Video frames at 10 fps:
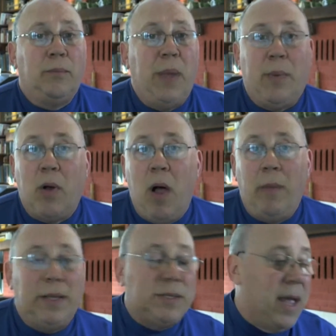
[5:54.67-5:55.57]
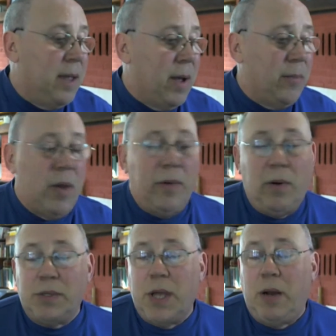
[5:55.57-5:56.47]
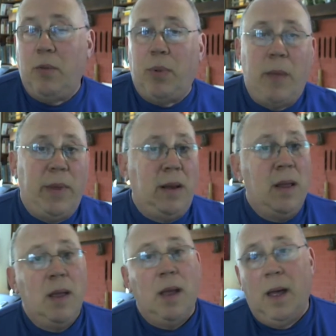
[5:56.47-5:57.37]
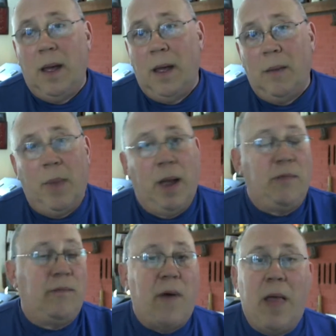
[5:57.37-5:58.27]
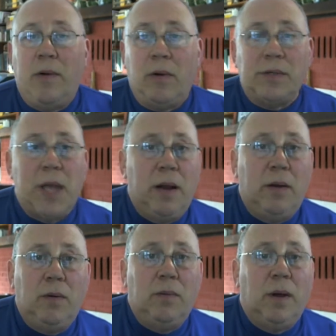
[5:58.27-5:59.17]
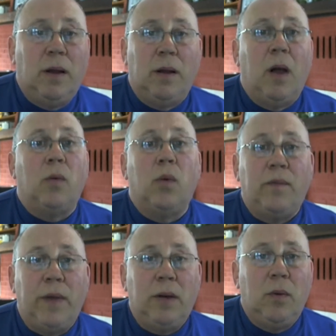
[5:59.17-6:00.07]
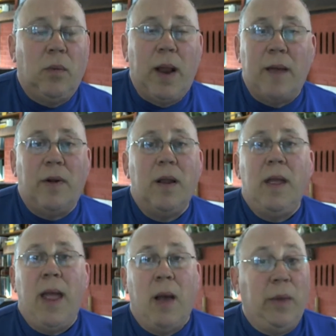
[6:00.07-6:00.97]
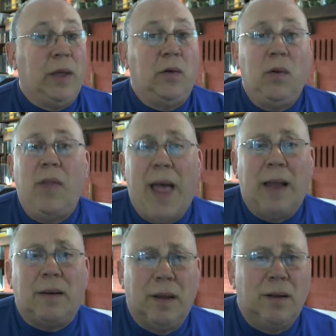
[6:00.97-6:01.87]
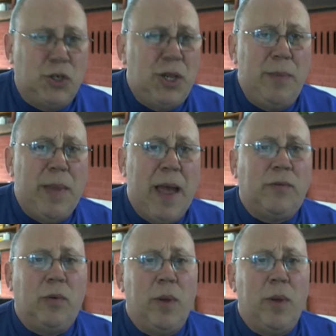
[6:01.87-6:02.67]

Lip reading: People call me and say, hey, my brother knows how to do plumbing, my father knows how to do roofing, whatever, and we can do that cheap after